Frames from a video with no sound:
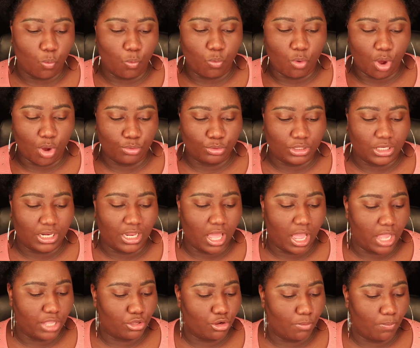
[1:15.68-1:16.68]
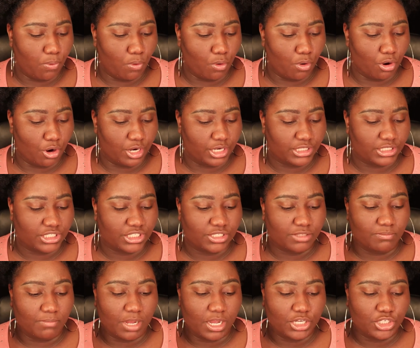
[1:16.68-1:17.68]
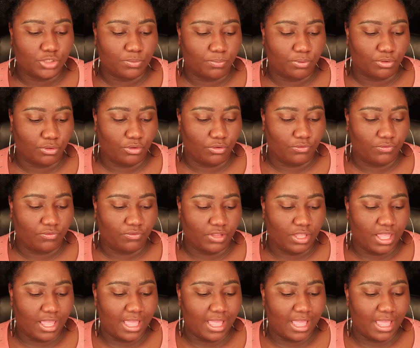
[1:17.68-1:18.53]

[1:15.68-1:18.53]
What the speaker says: won't clog your pores, smudge proof,